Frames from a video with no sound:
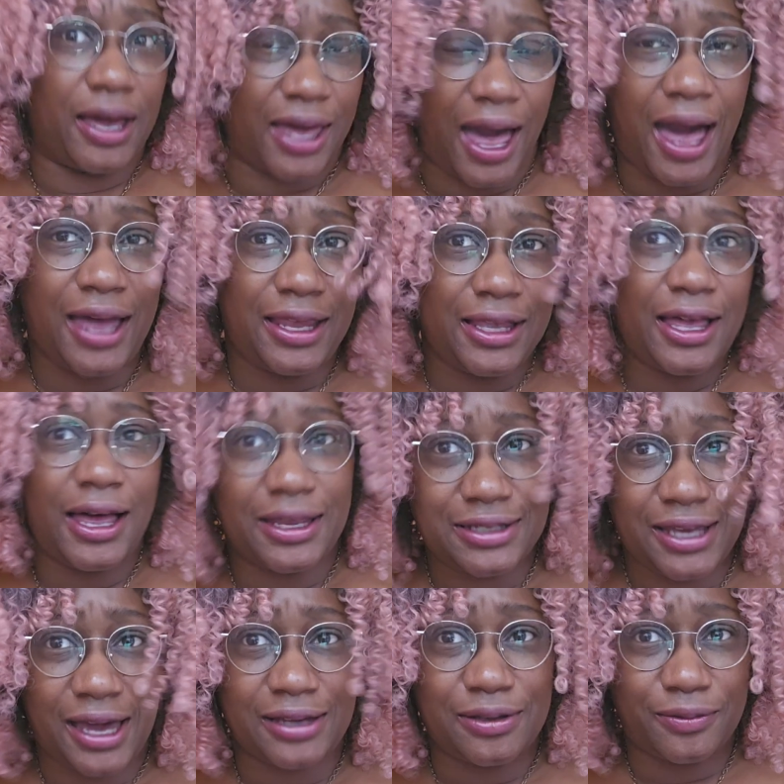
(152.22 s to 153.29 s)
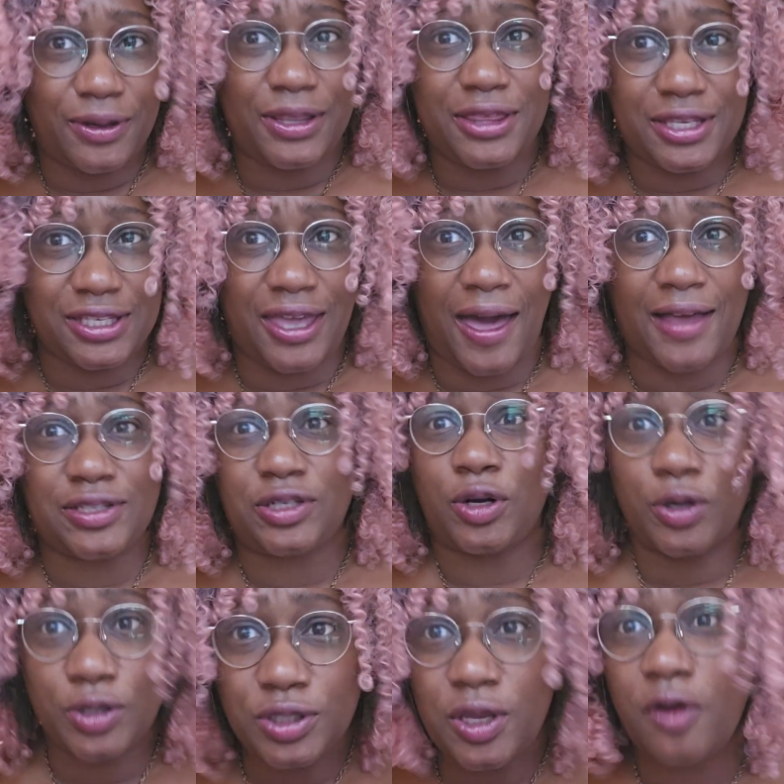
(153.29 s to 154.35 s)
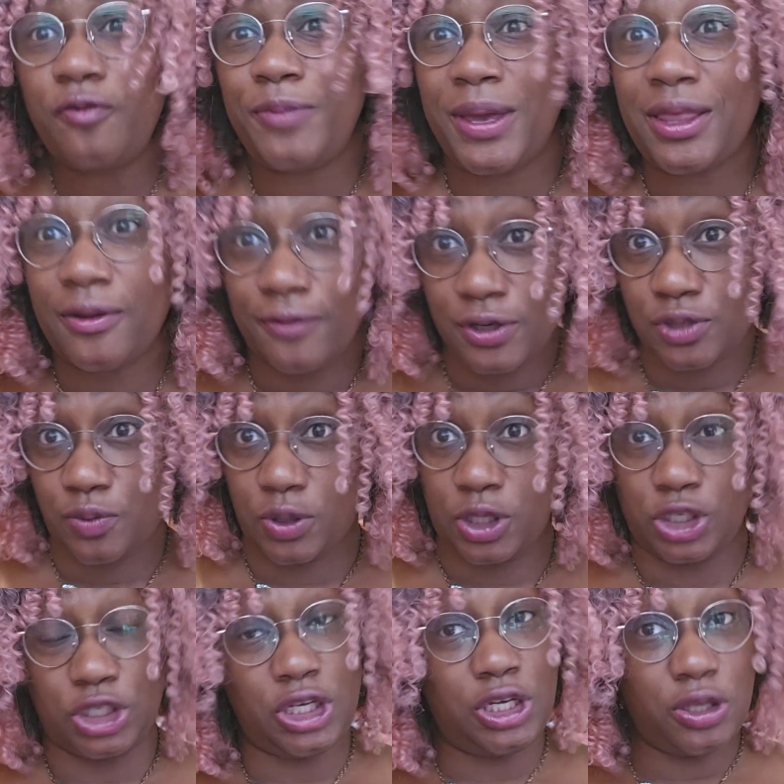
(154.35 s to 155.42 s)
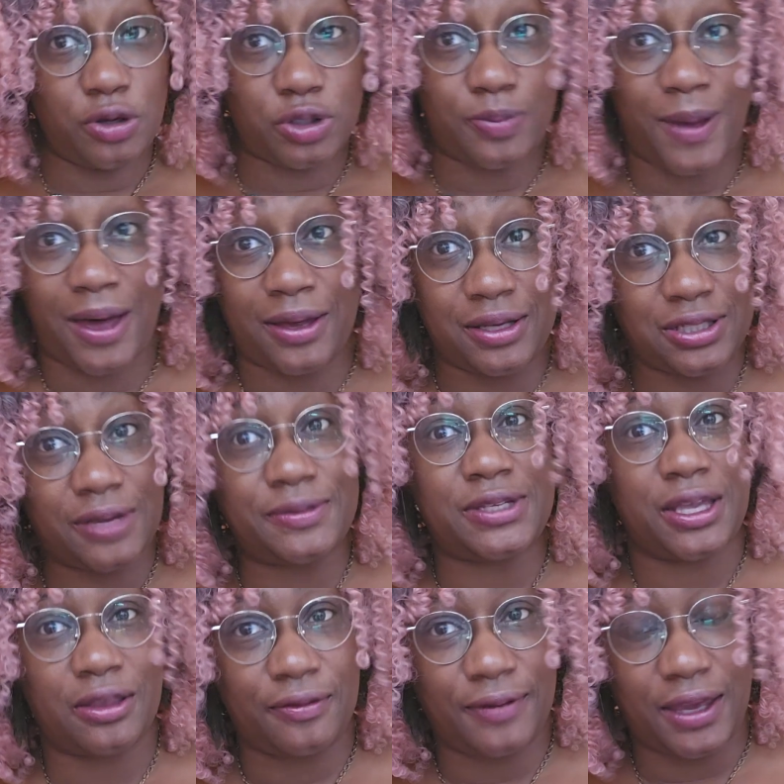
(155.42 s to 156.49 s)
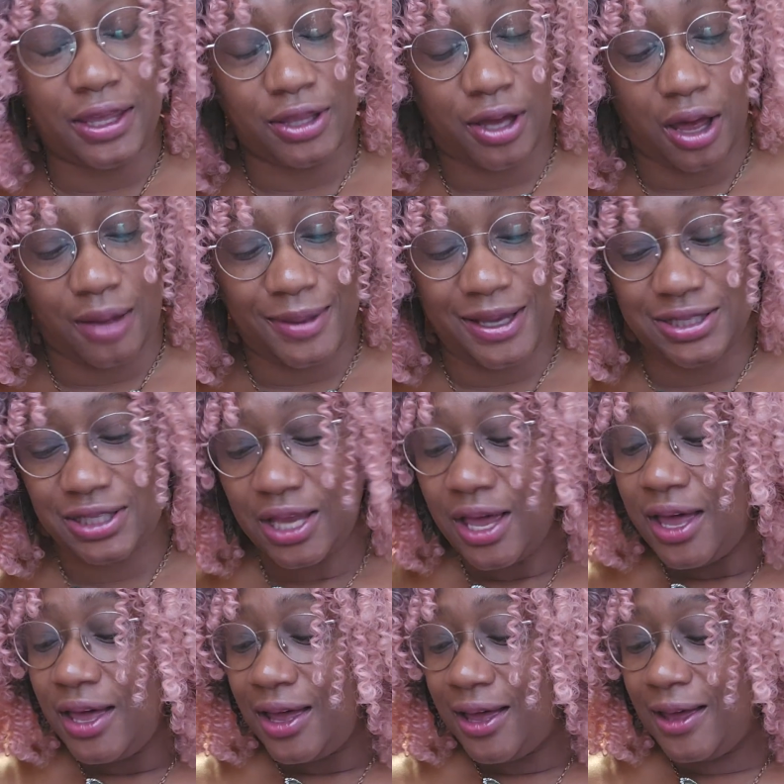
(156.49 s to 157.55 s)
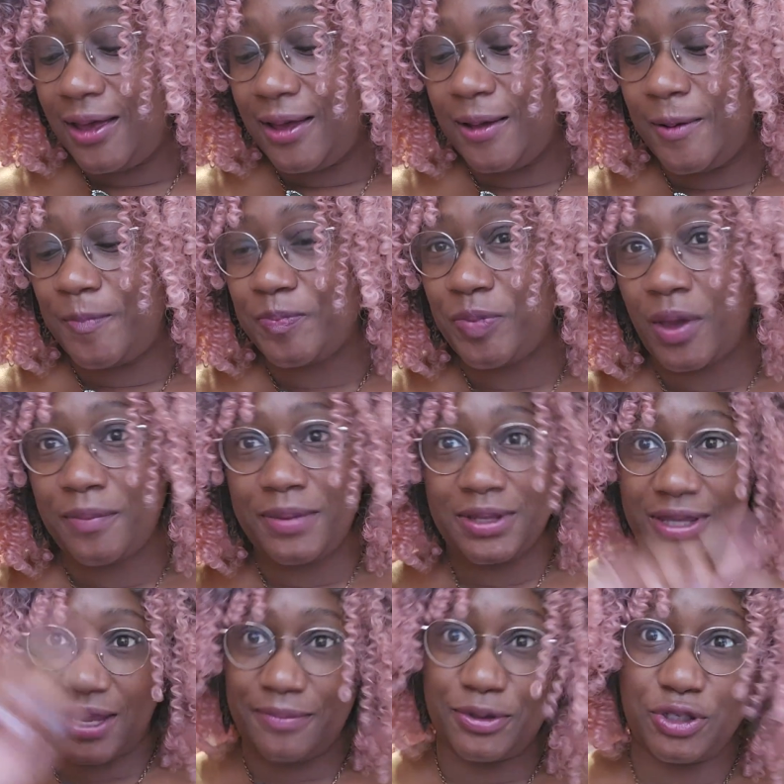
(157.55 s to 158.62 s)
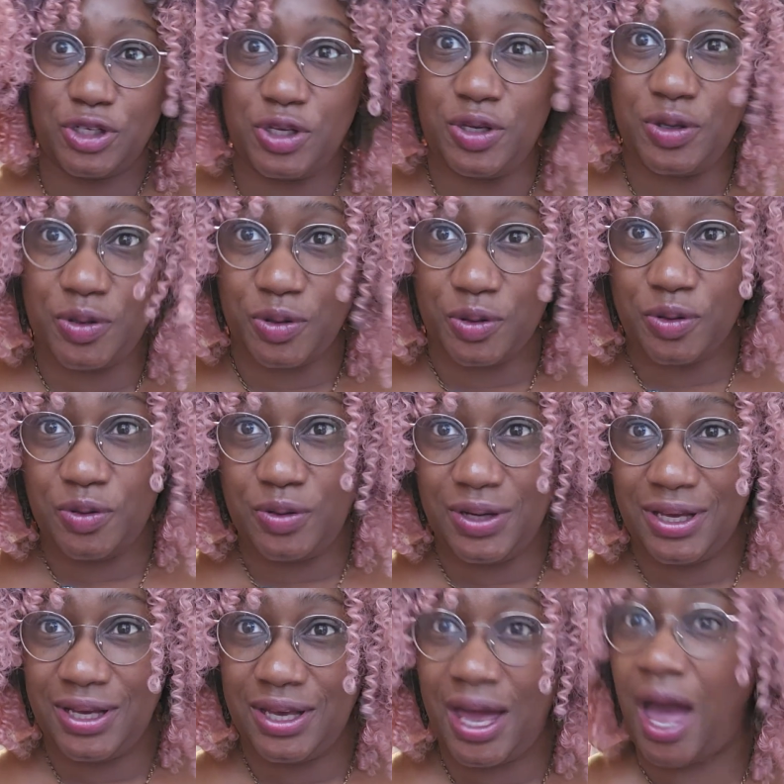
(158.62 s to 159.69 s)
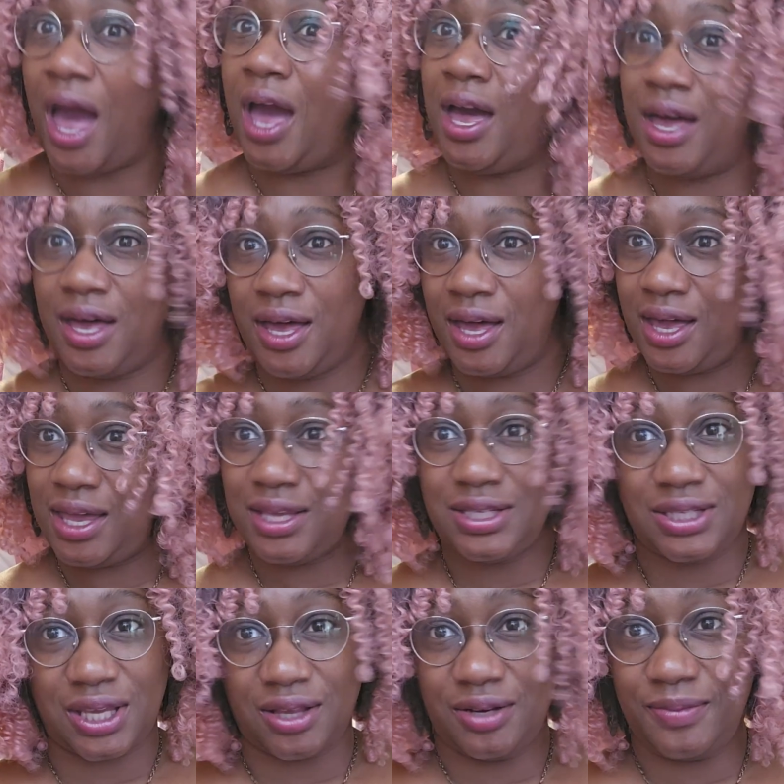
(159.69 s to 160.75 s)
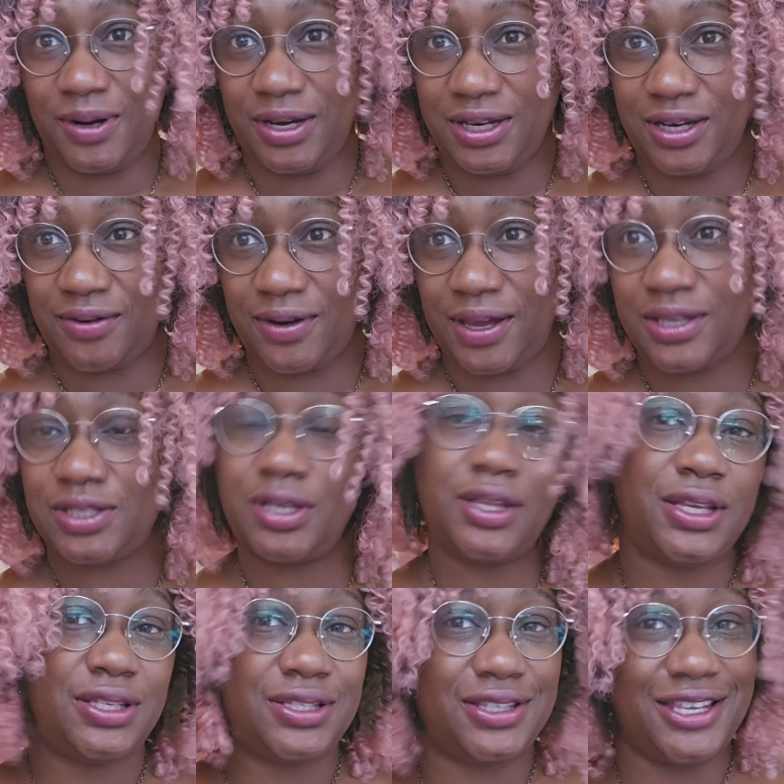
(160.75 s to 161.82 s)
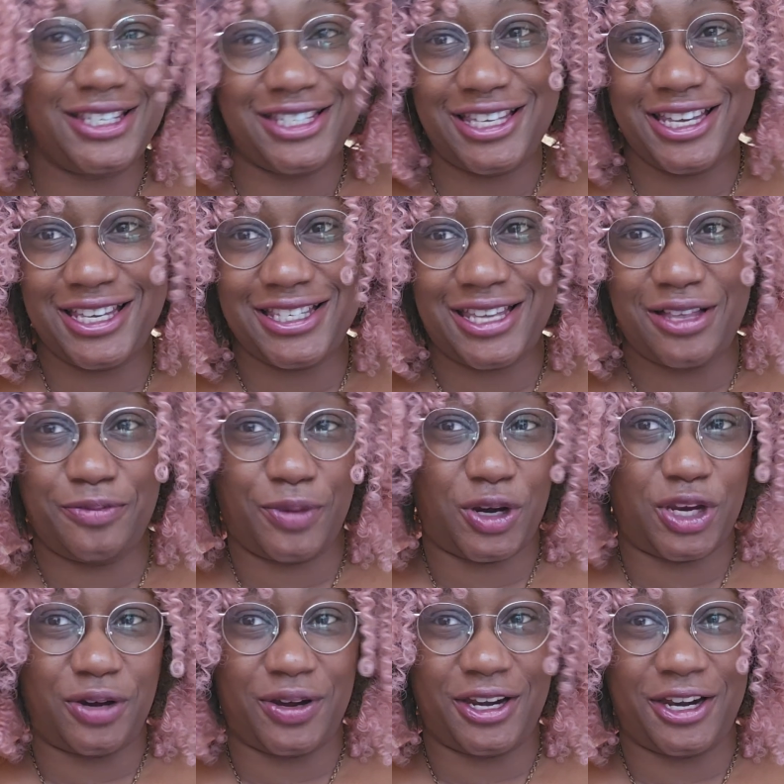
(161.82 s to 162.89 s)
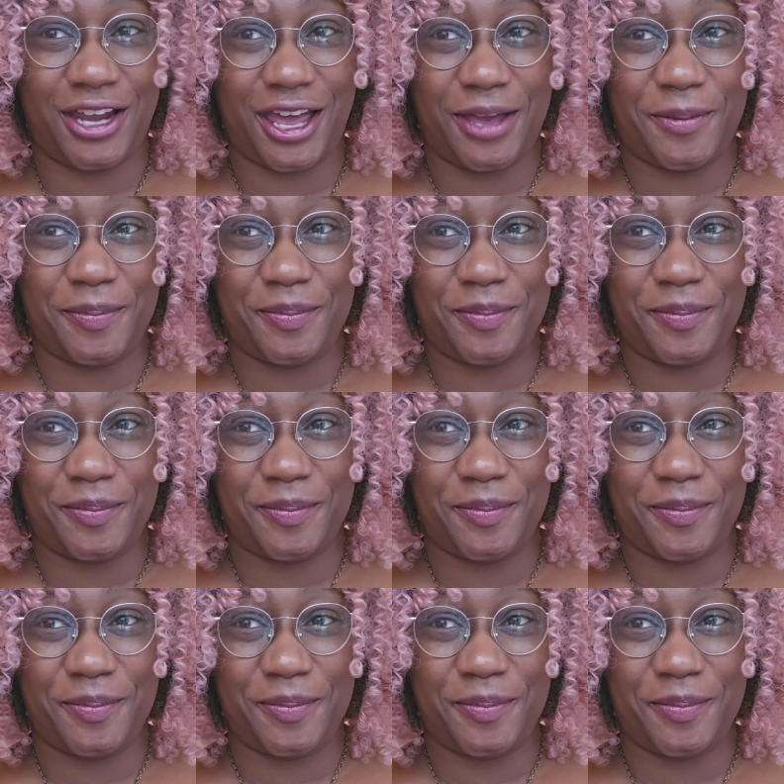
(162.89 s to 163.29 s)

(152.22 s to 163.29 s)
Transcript: got in contact with the scouts, and herself being the first one that she knows about, except Sailor V in the comics. But number 2 is Sailor Mercury. So let's look at Sailor Mercury today.